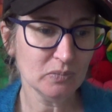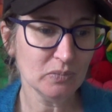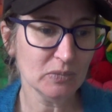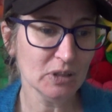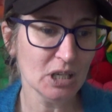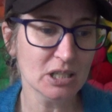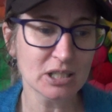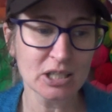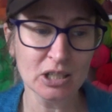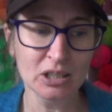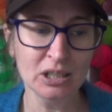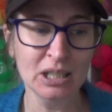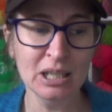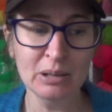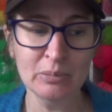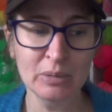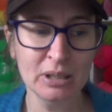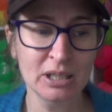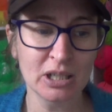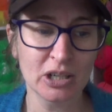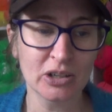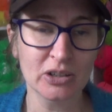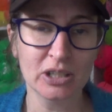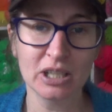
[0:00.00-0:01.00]
So let me
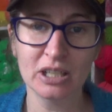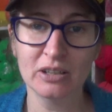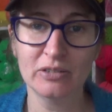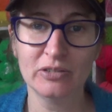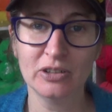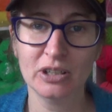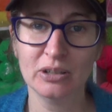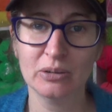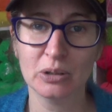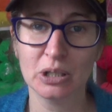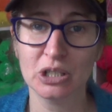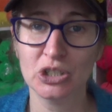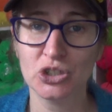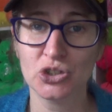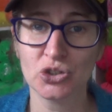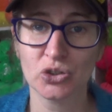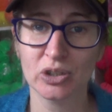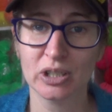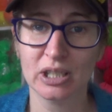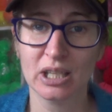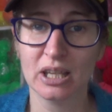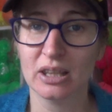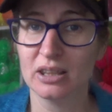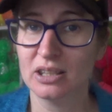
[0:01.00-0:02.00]
know if you're
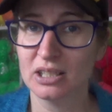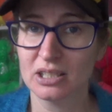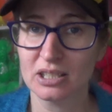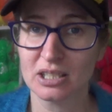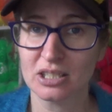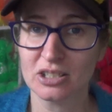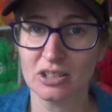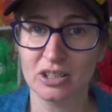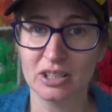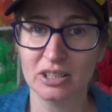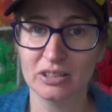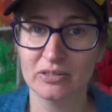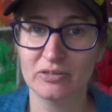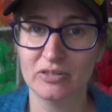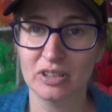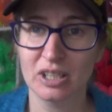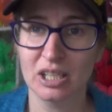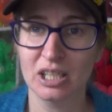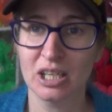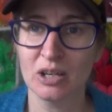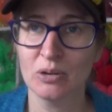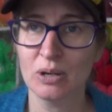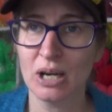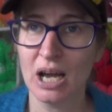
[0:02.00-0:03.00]
enjoying this style of
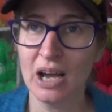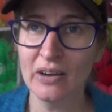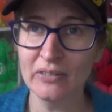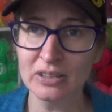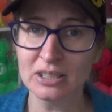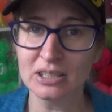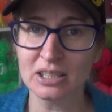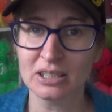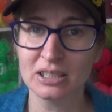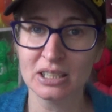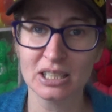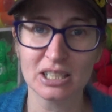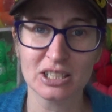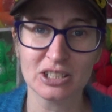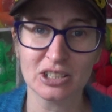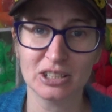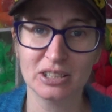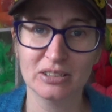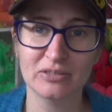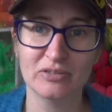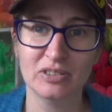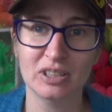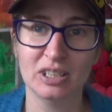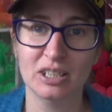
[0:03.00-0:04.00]
video. I haven't done this
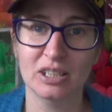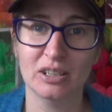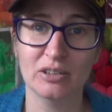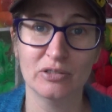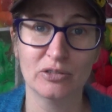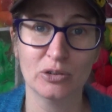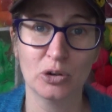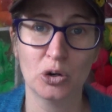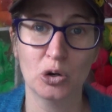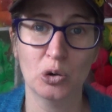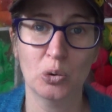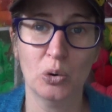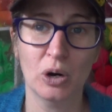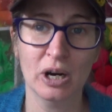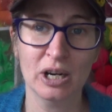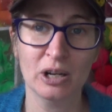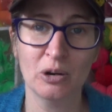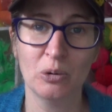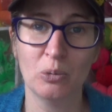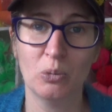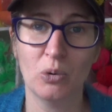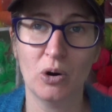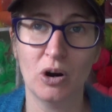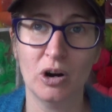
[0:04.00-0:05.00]
style of video for quite
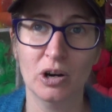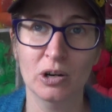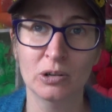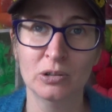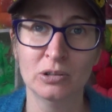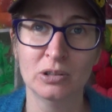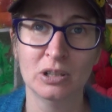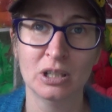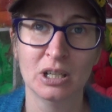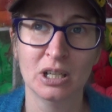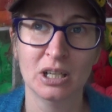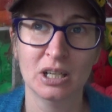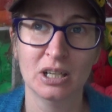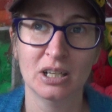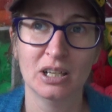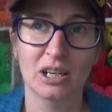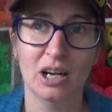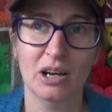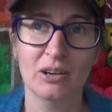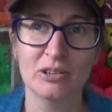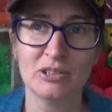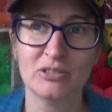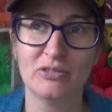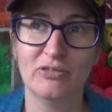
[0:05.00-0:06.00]
a while.
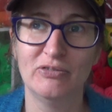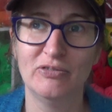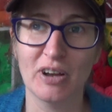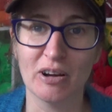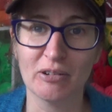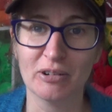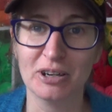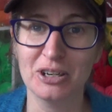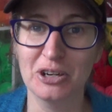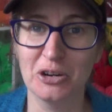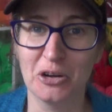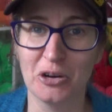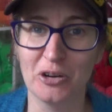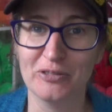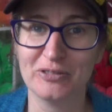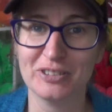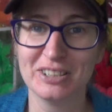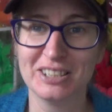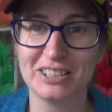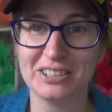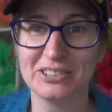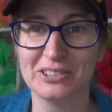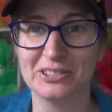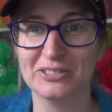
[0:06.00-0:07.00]
I was very
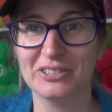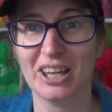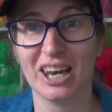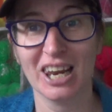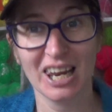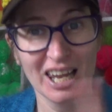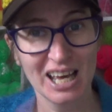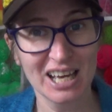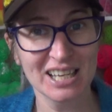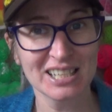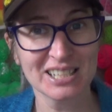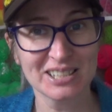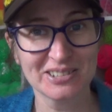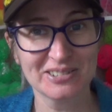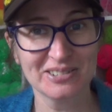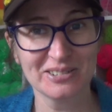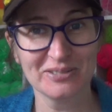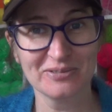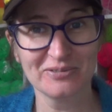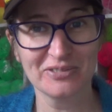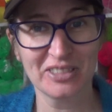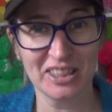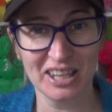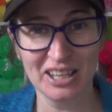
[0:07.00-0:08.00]
nervous on the last
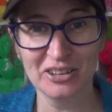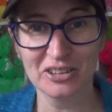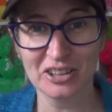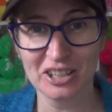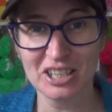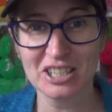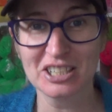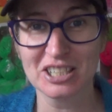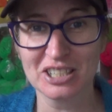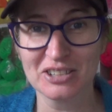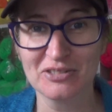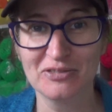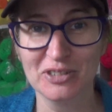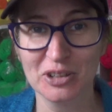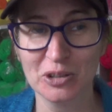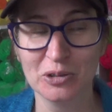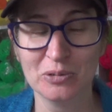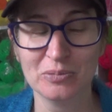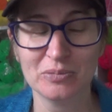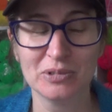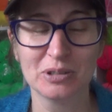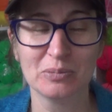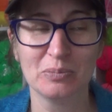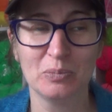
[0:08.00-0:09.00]
thing that I just
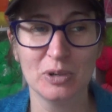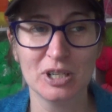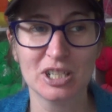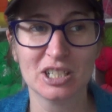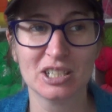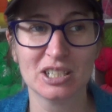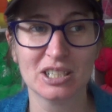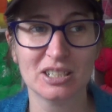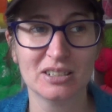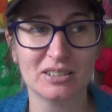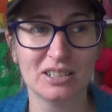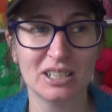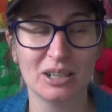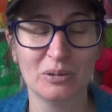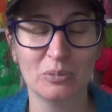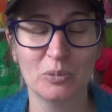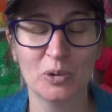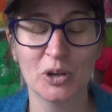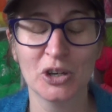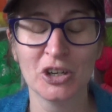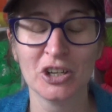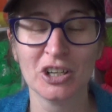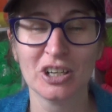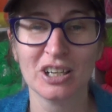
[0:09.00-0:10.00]
filmed, which didn't
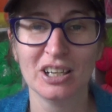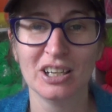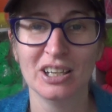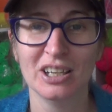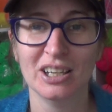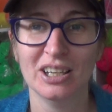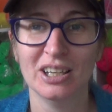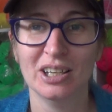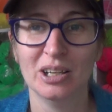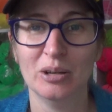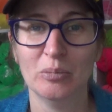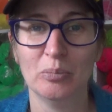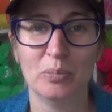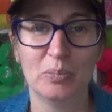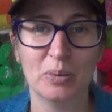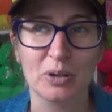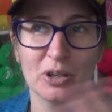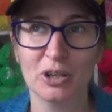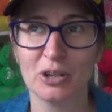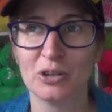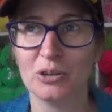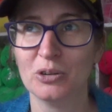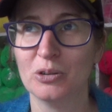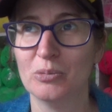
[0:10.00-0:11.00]
work, but
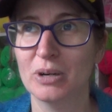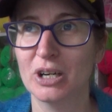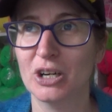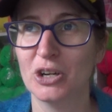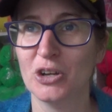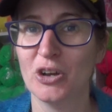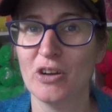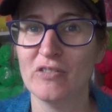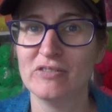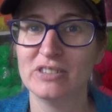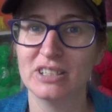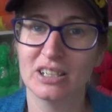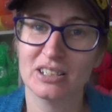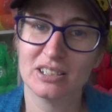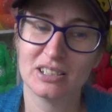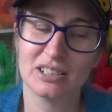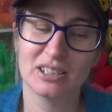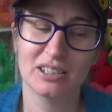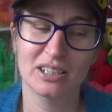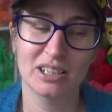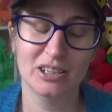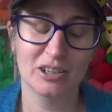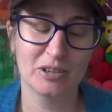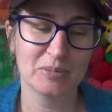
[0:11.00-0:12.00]
I got all my nerves out, so
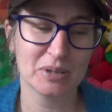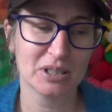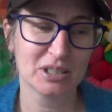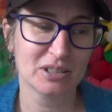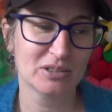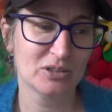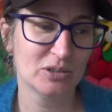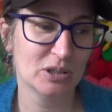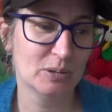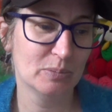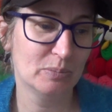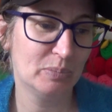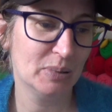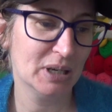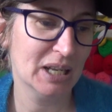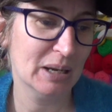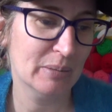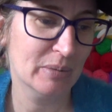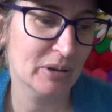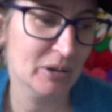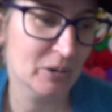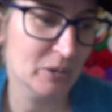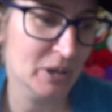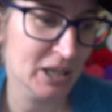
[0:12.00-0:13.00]
now I'm just
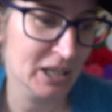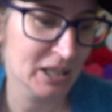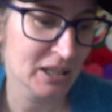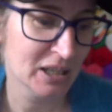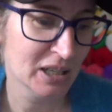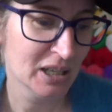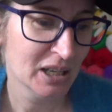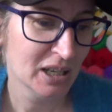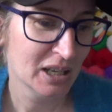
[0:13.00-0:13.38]
blabbing away.